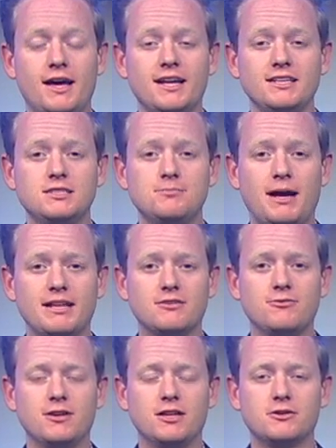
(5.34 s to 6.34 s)
had a spot to
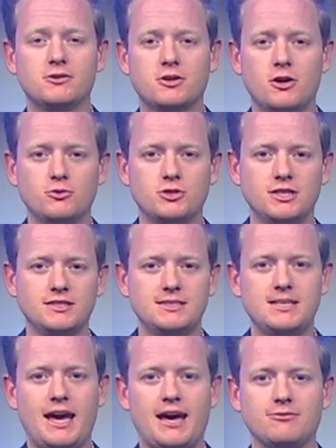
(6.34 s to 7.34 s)
fill on her coaching
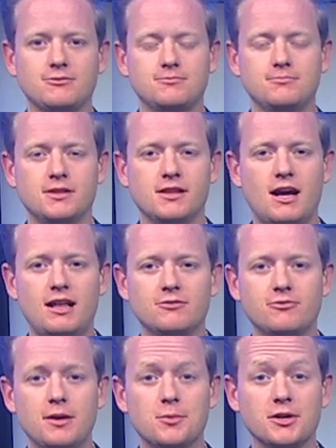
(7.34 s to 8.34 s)
staff. And the Hall
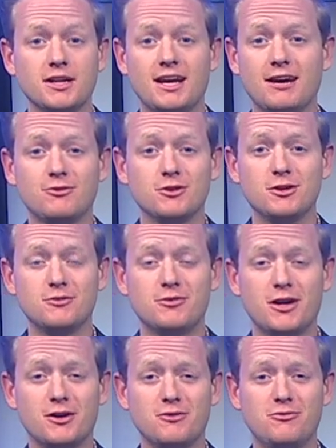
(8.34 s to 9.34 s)
of Famer didn't have to look
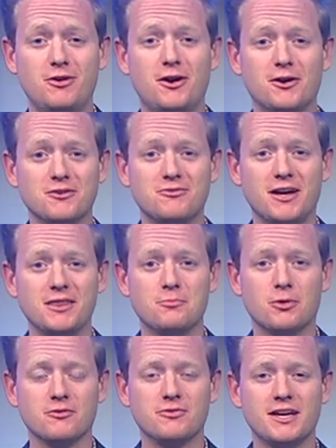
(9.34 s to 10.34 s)
very far to find the
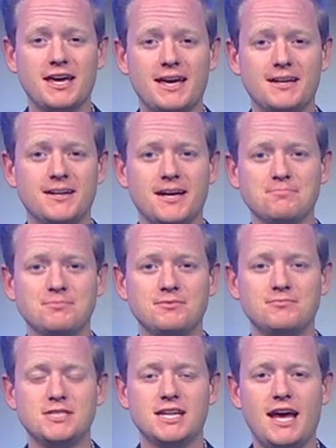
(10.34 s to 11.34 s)
perfect candidate.
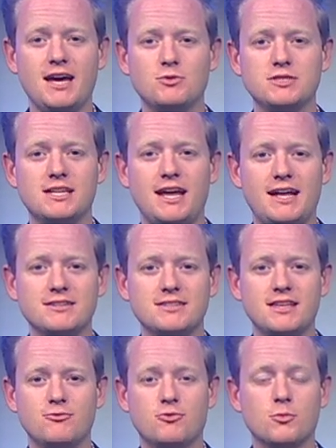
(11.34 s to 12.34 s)
Today, it was
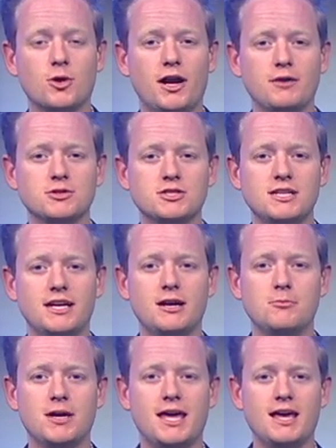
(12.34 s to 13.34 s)
announced that former Irish
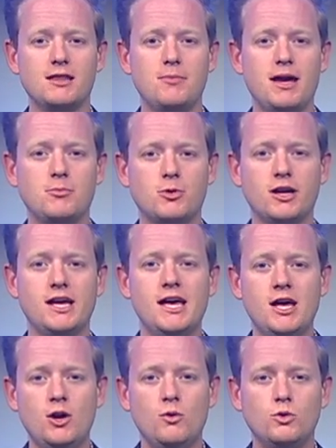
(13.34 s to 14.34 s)
standout Michaela Mabry
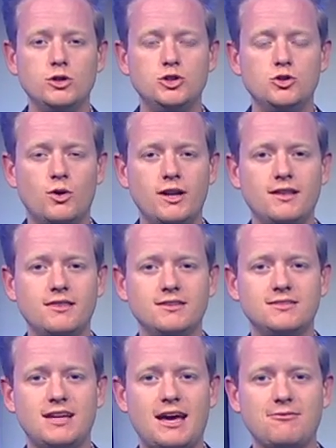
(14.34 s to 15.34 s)
would join the
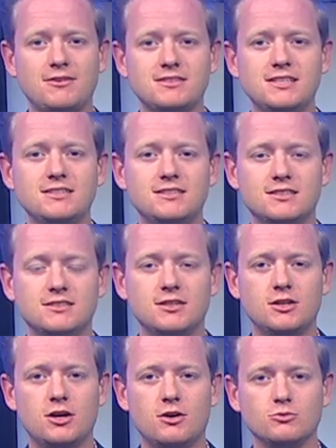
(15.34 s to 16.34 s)
staff as the
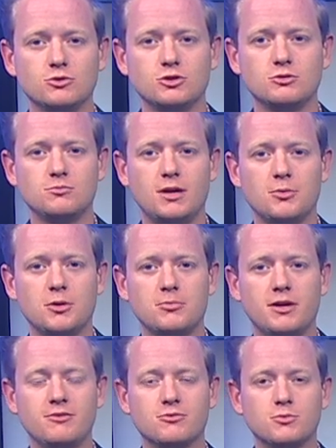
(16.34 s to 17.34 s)
assistant coach. Mabry
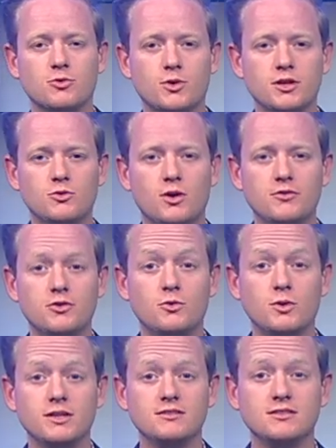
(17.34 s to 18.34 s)
played from 2012 to
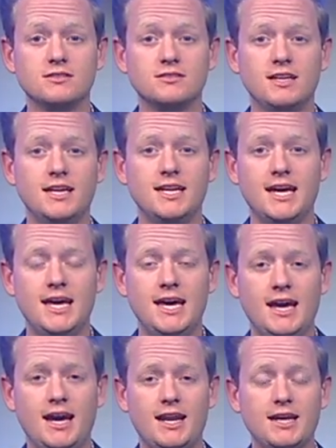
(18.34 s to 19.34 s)
2016,
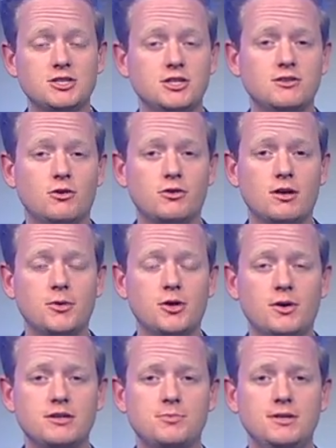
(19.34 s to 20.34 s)
and as she told
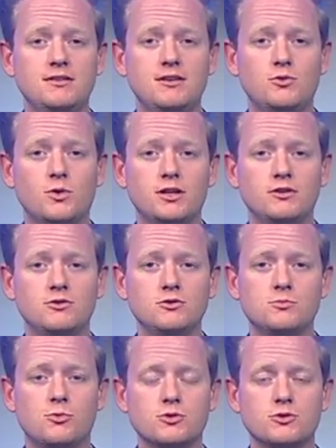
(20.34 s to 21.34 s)
WSBT 22
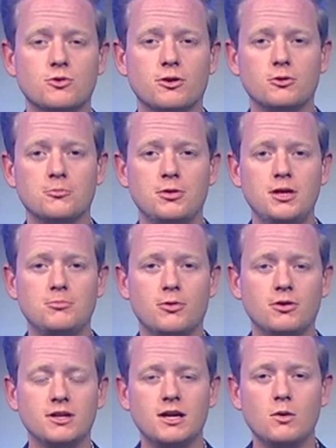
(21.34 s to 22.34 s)
sports director Pete
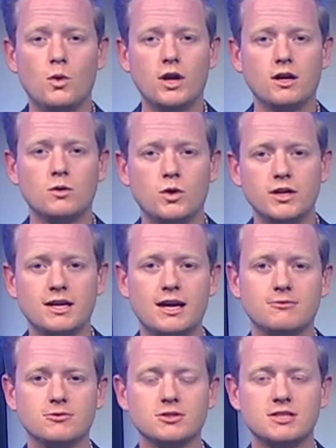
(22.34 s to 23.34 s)
Byrne in a one-on-one -on -one
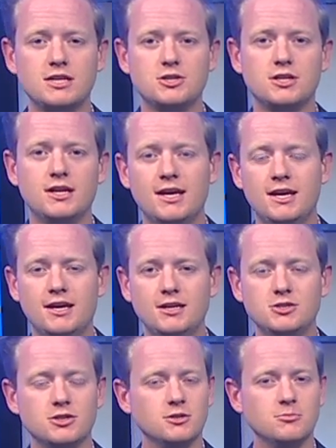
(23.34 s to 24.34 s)
conversation,
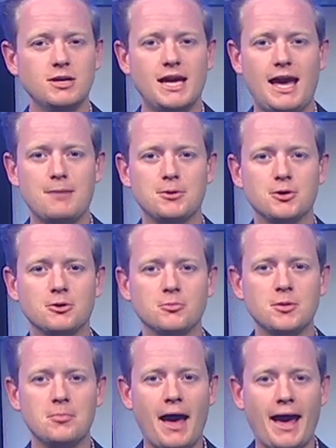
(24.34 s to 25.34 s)
she couldn't be happier to
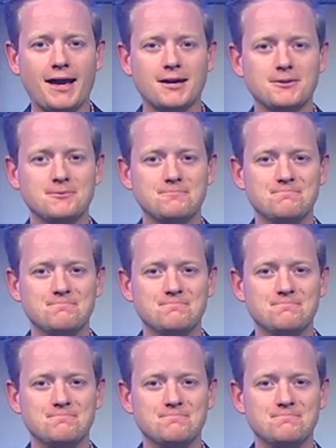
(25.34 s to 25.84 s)
be back.